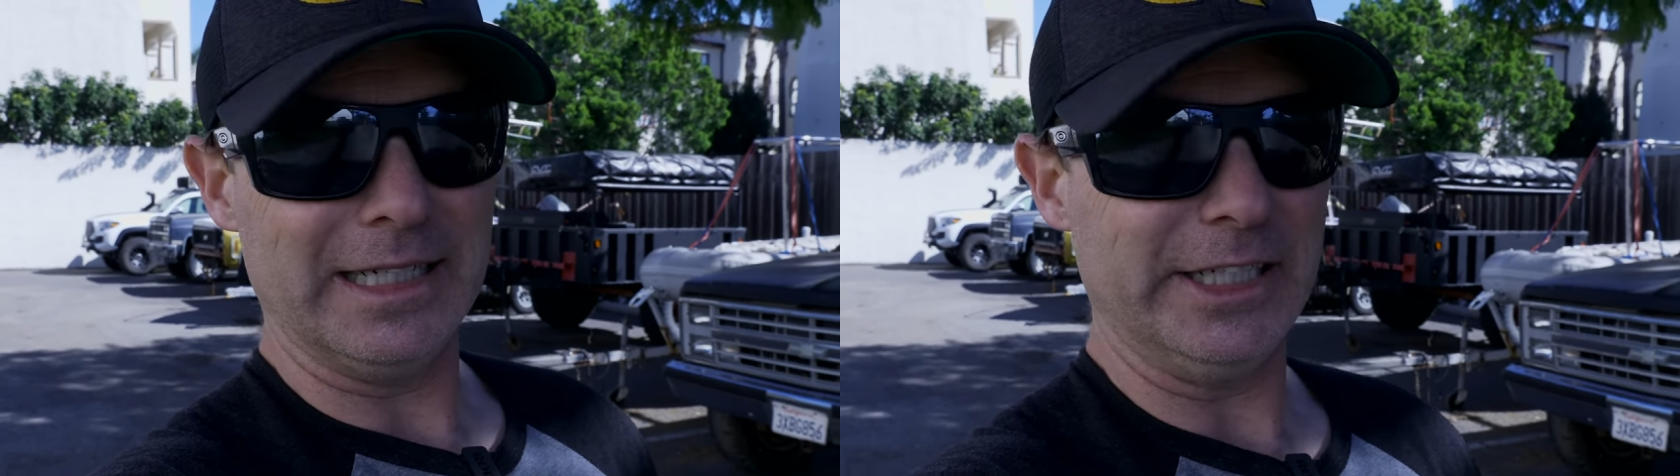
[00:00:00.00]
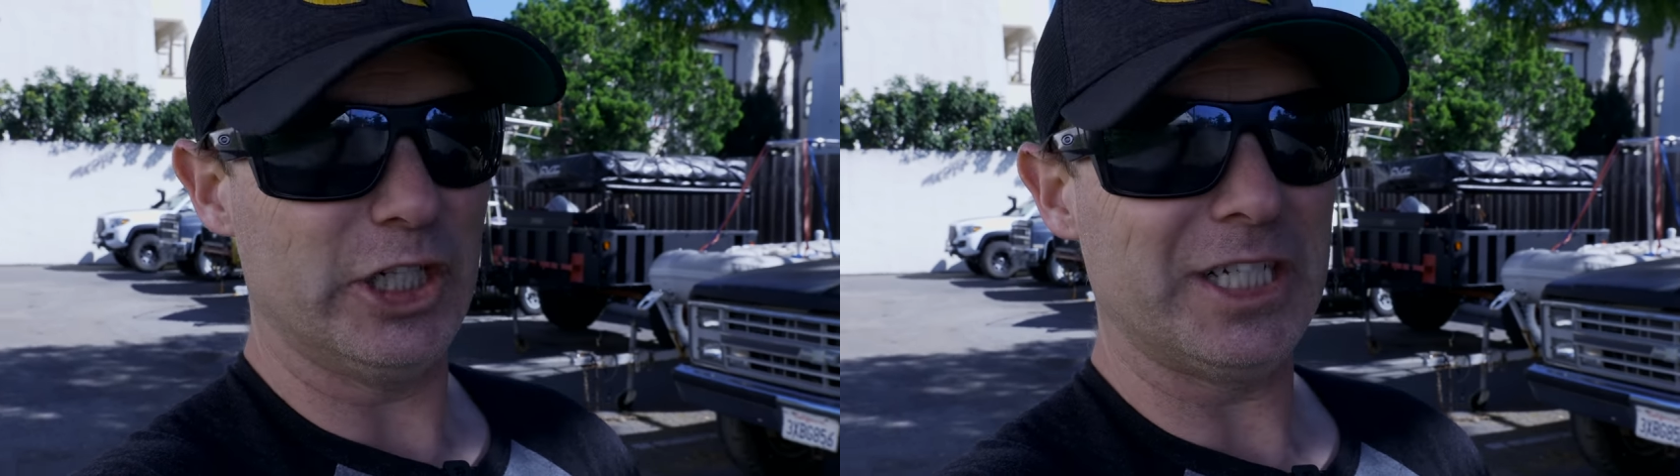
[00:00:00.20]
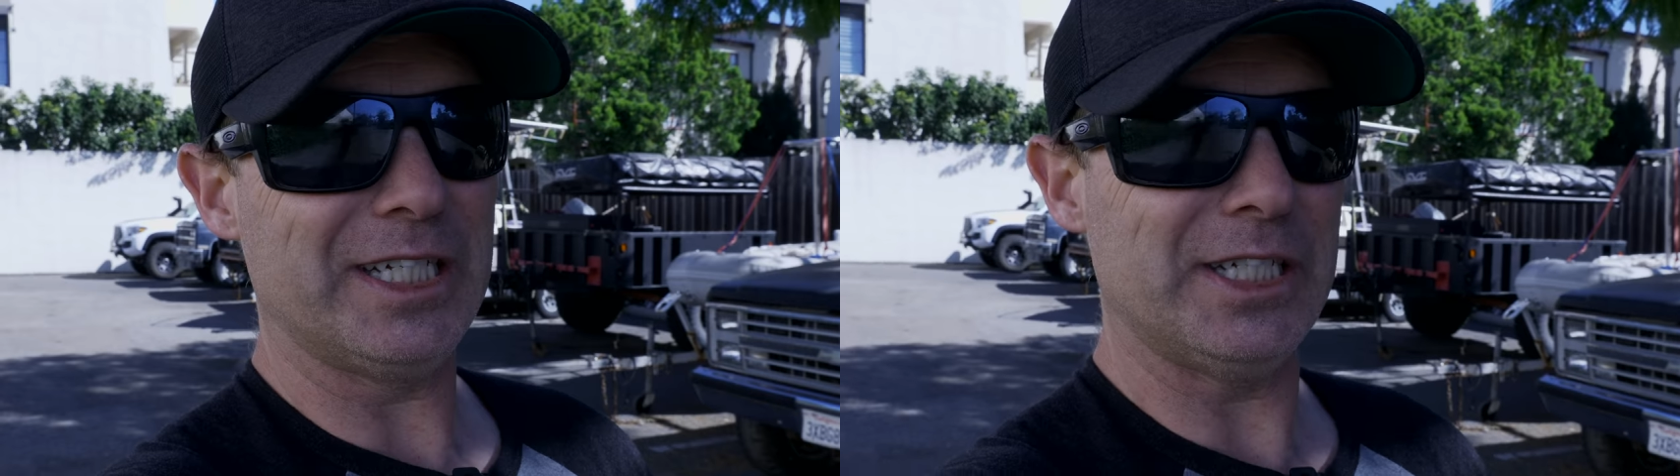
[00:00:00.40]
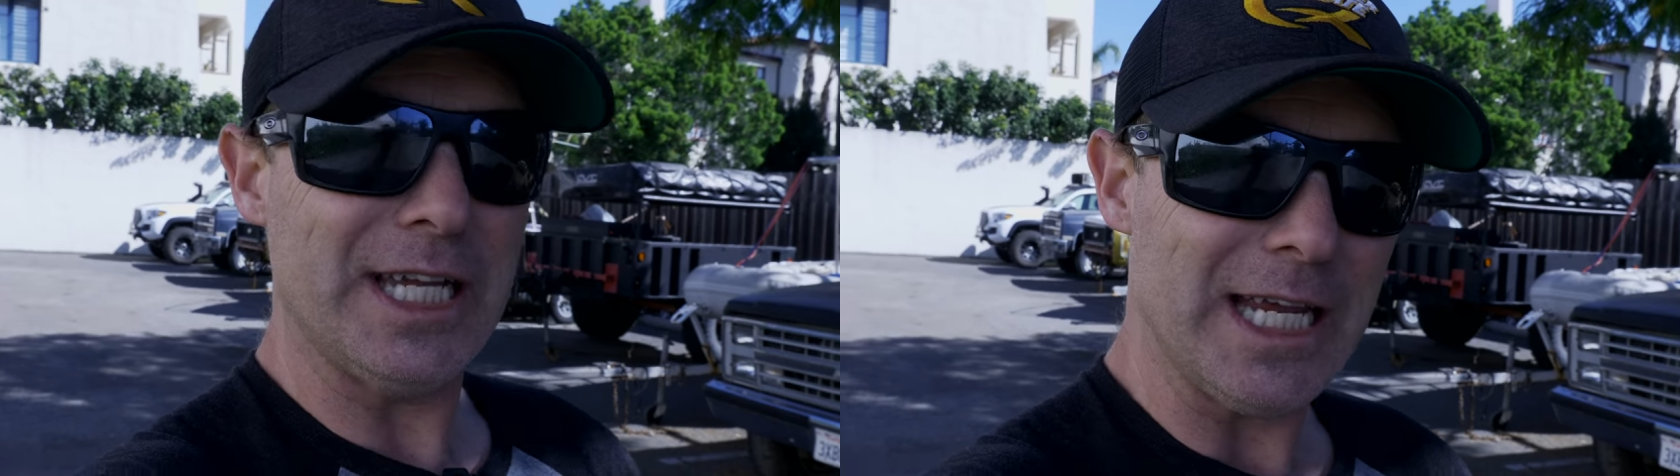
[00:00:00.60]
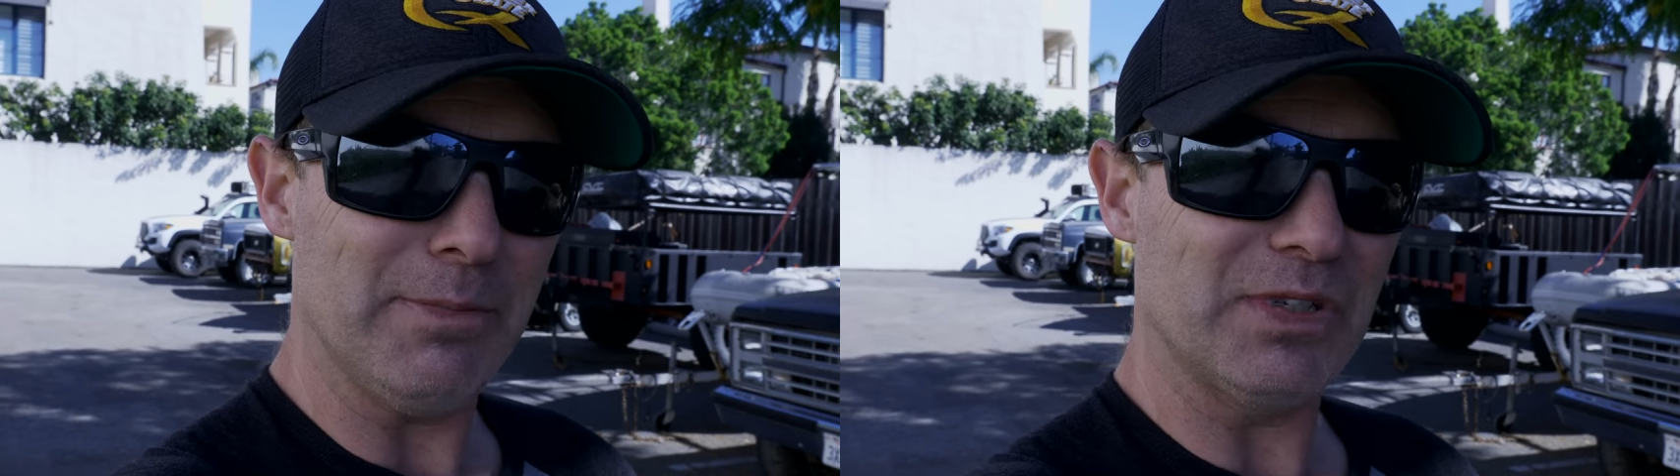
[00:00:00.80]
It just
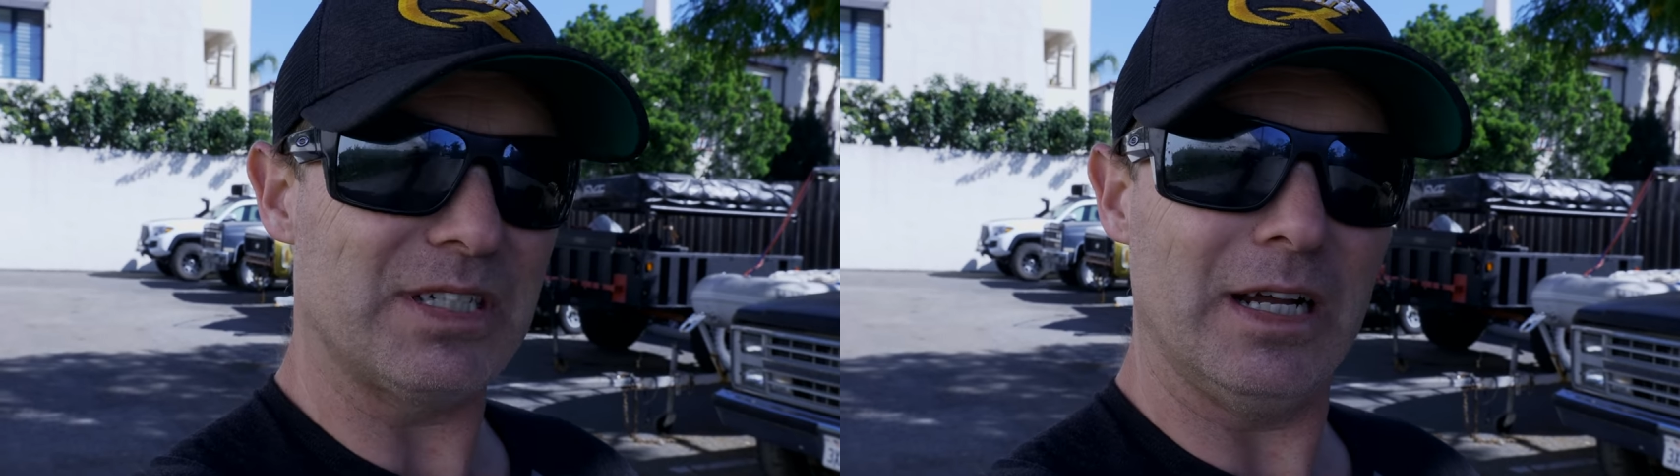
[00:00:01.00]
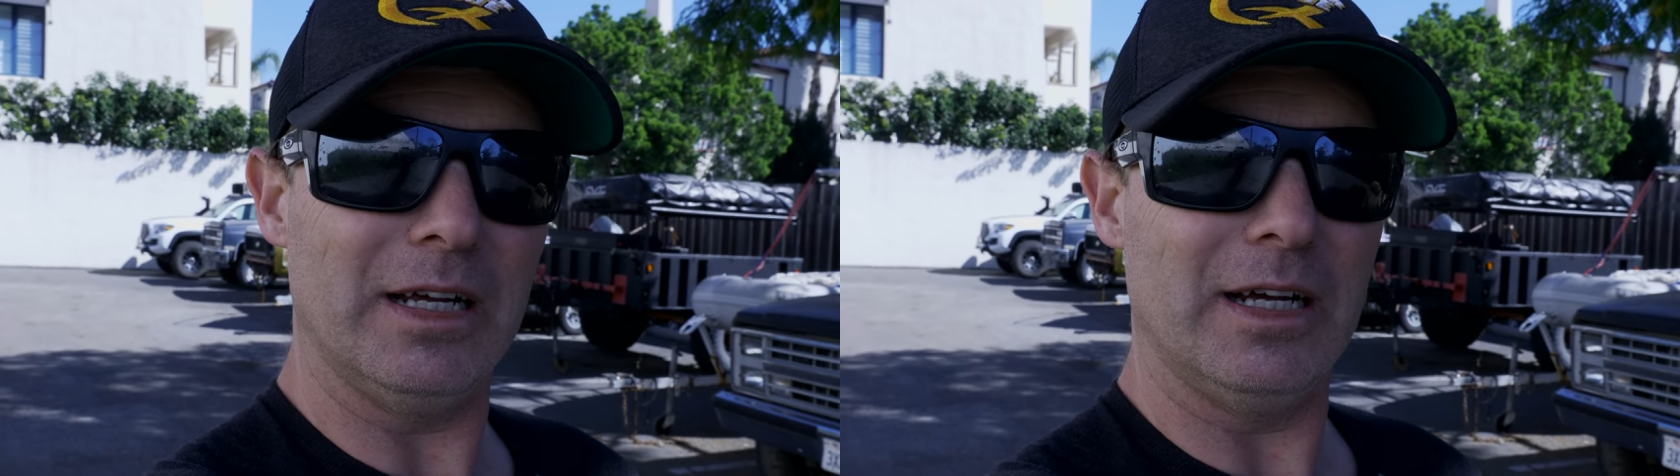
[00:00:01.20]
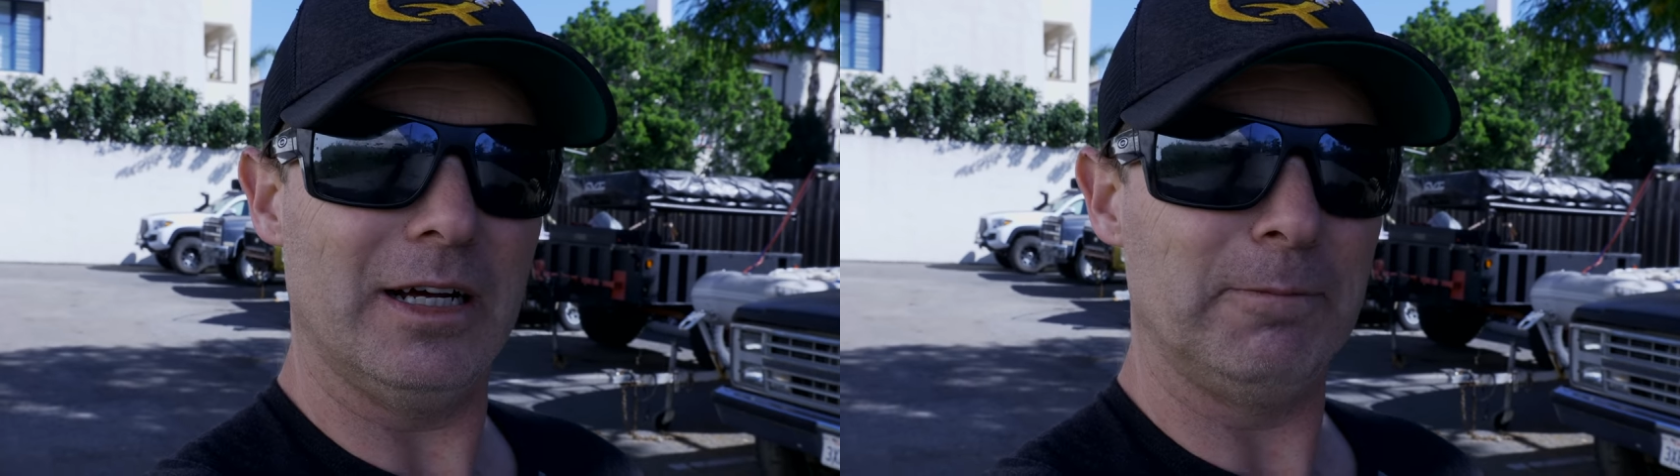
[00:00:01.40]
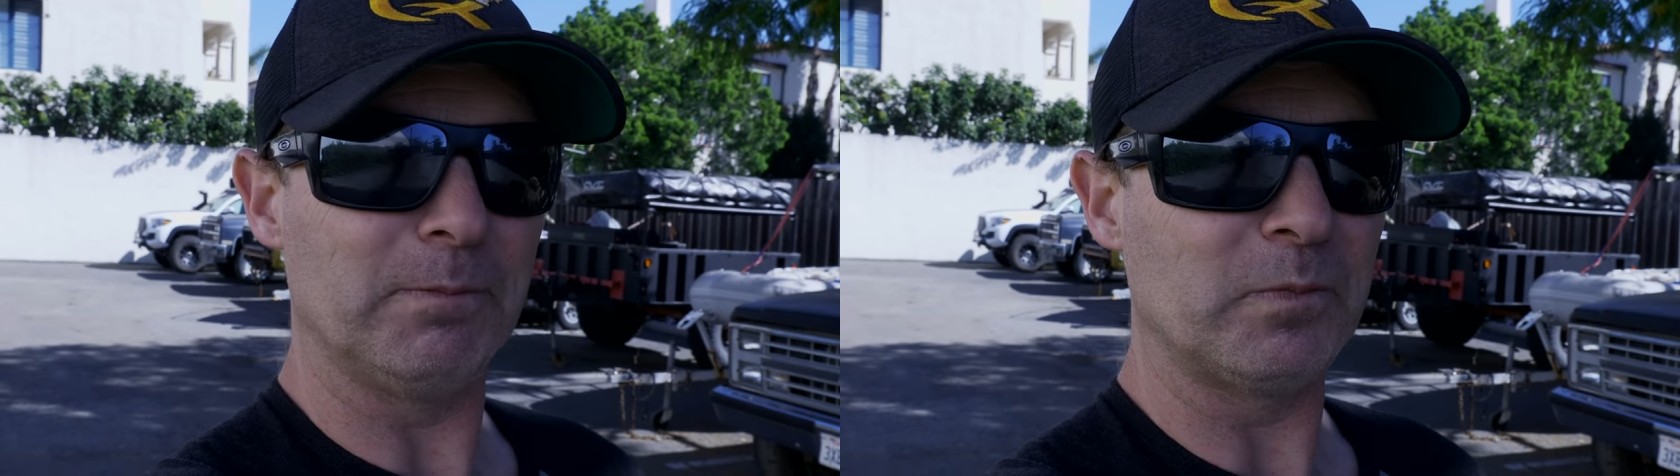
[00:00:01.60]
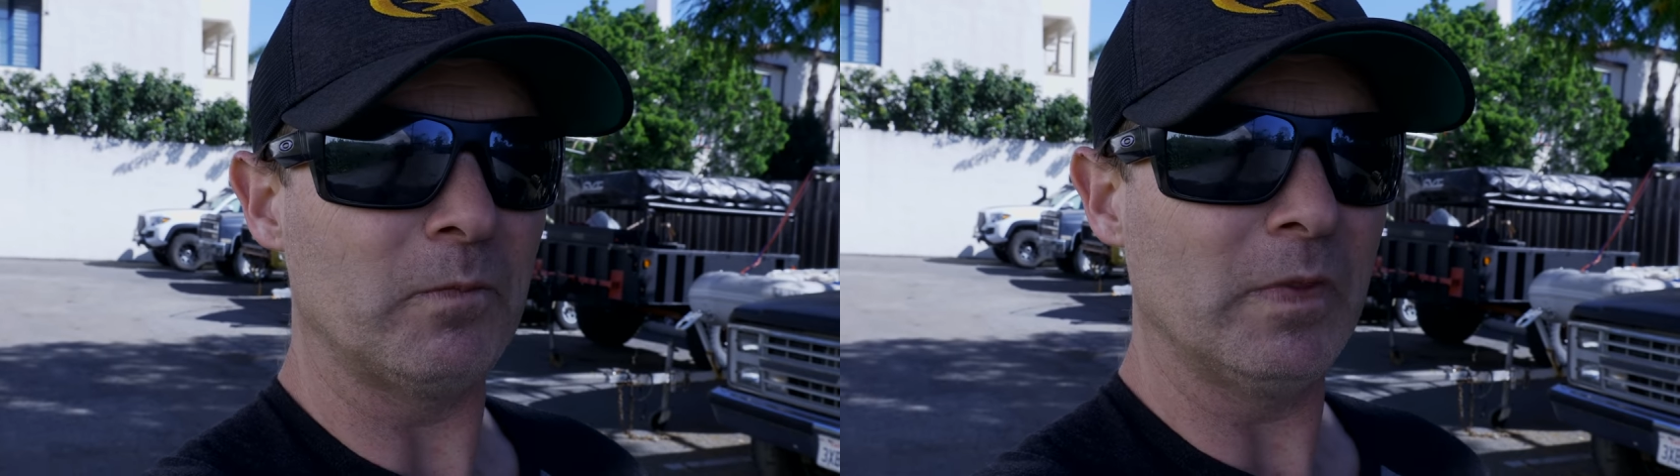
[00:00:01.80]
seems um,